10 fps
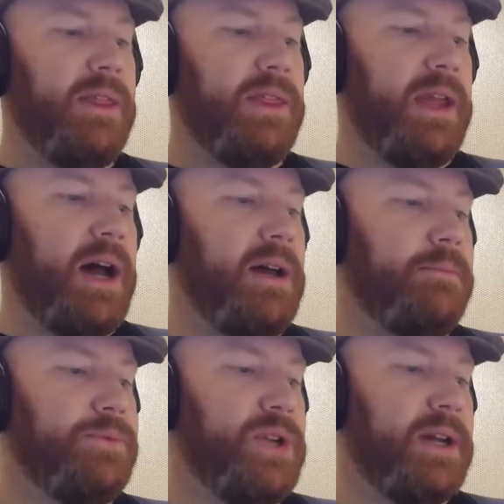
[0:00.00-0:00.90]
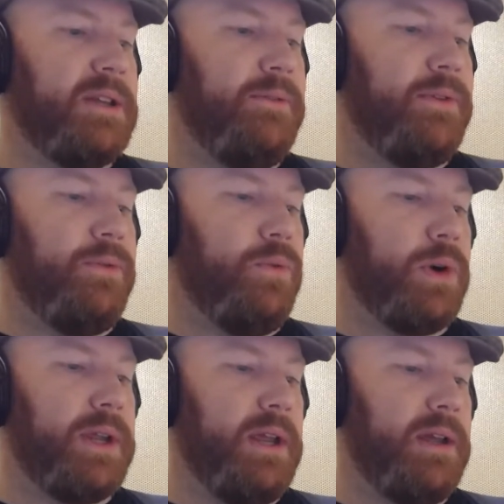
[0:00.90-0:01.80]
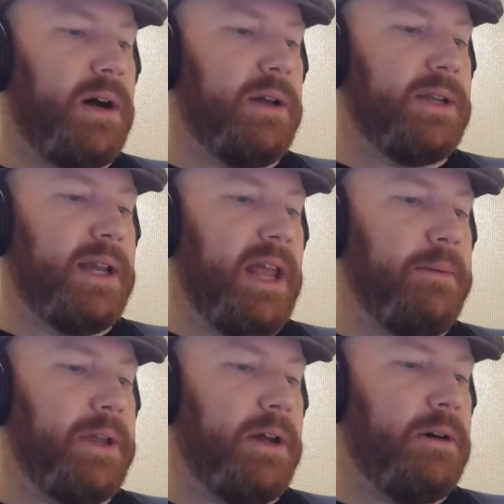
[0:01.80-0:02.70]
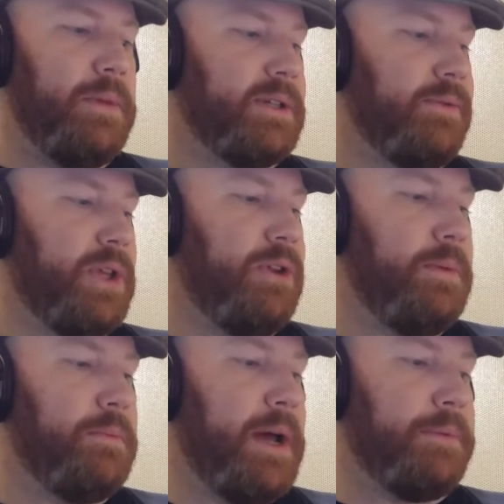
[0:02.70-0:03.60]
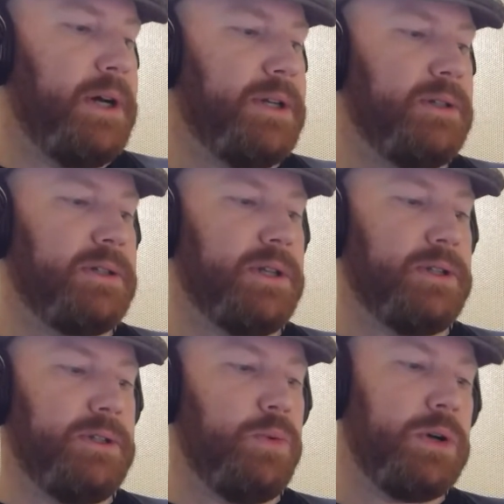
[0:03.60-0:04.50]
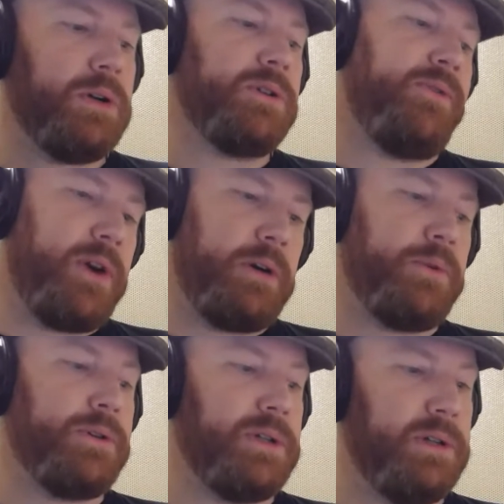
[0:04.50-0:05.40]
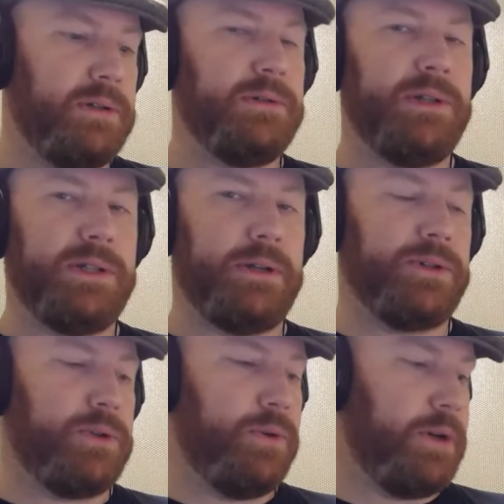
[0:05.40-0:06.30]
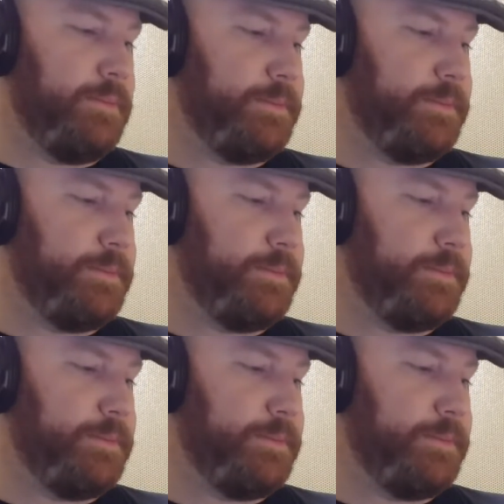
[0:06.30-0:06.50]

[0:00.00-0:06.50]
The objective of working on dynamic elements of the Cuban population, such as workers, farmers, is underscored.